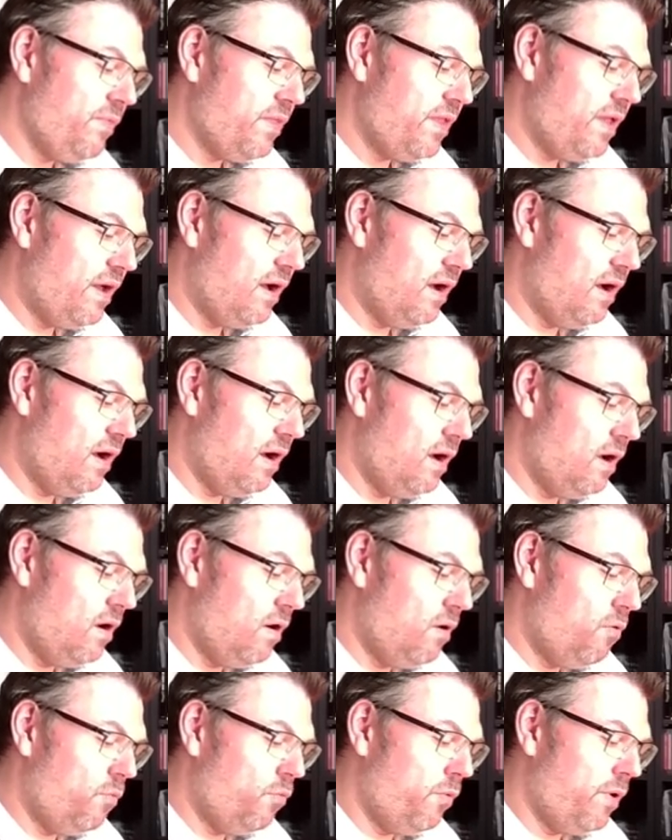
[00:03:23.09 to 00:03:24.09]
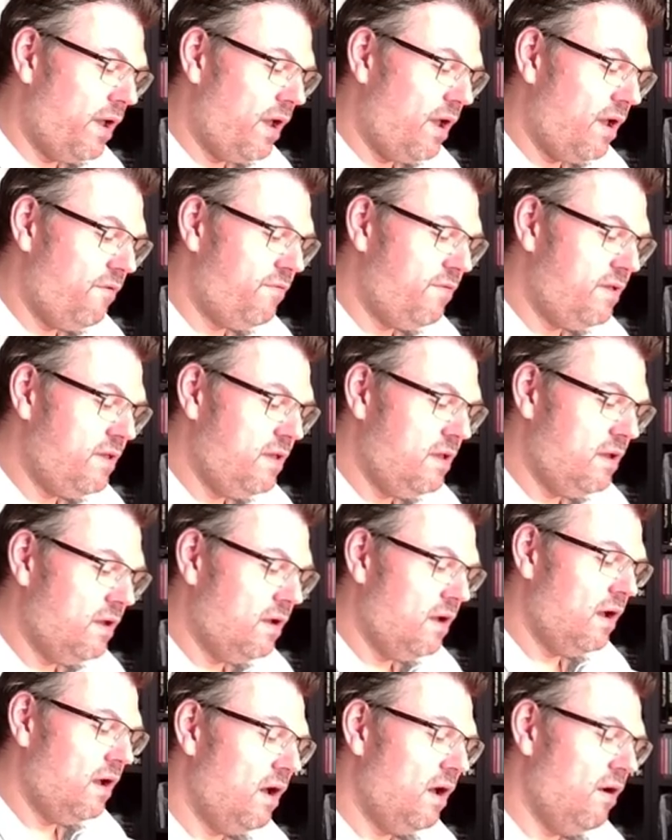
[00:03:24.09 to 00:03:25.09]
uh, we have
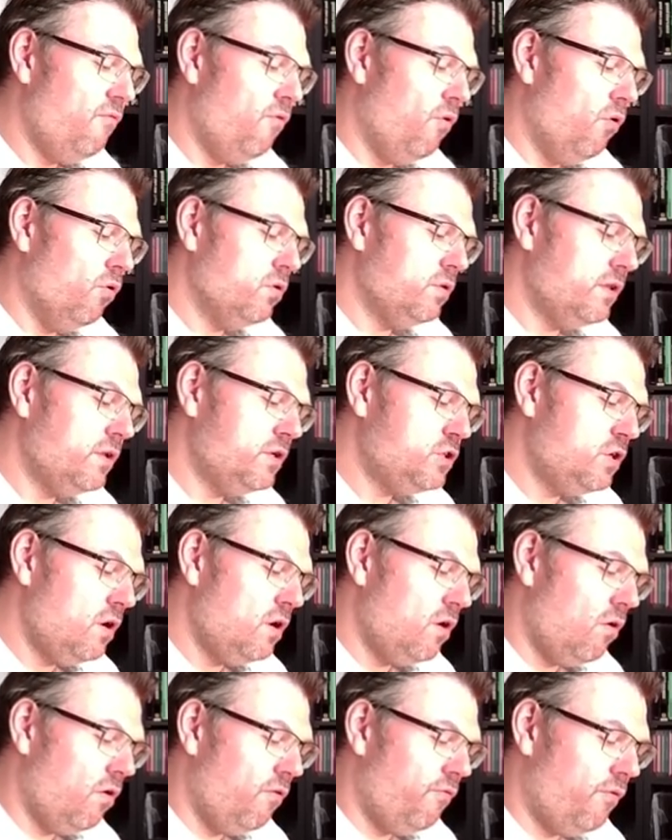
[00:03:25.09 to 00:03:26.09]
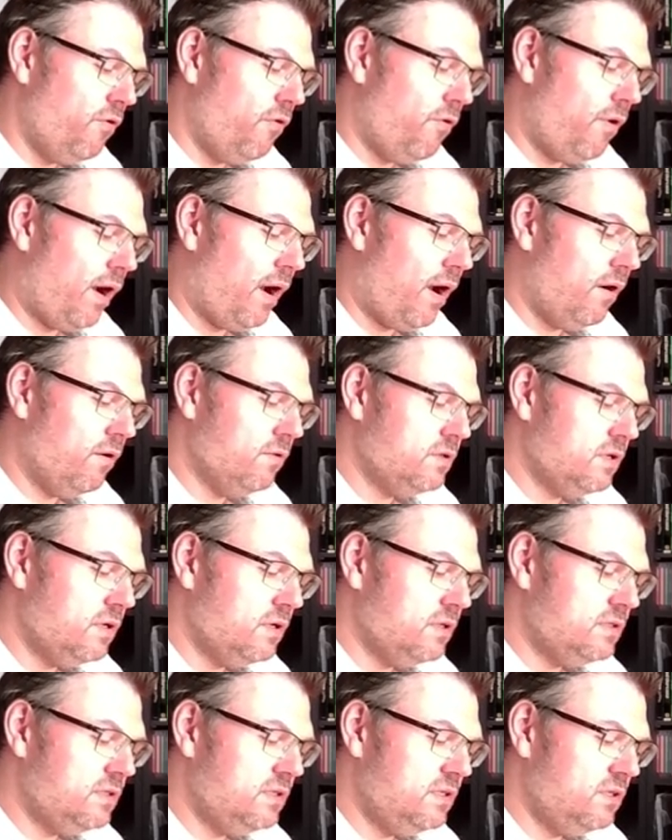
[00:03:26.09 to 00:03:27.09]
here voltage of around
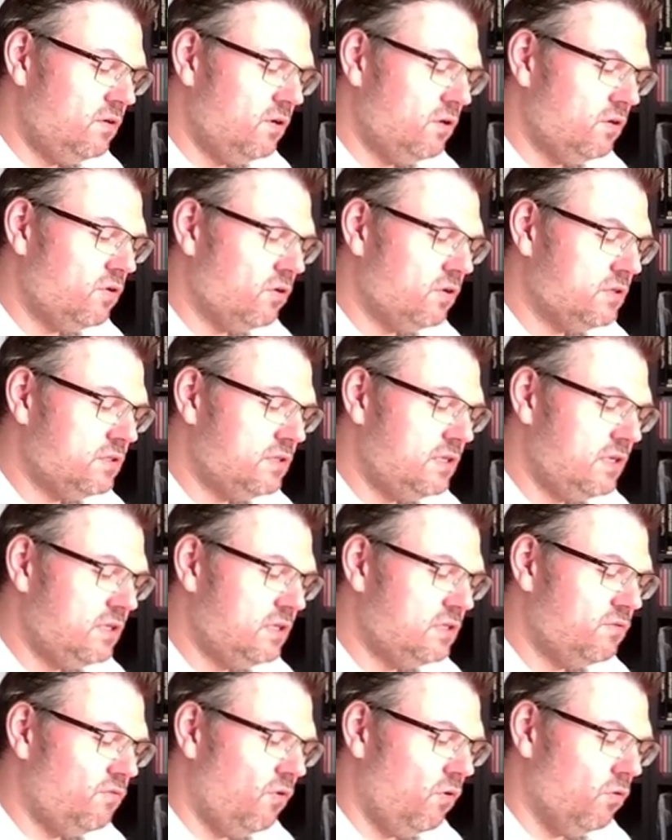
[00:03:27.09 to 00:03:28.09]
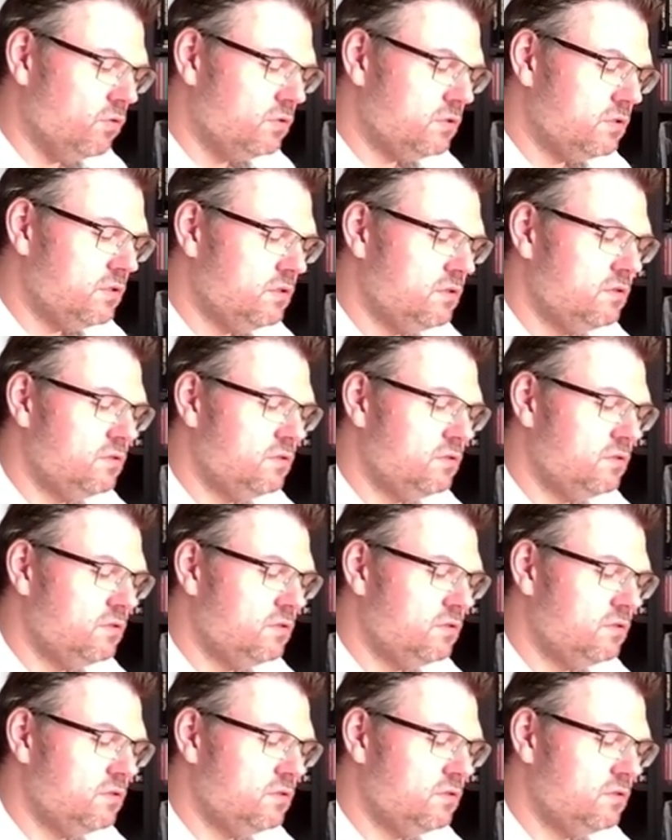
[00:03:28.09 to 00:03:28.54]
0.6 volts.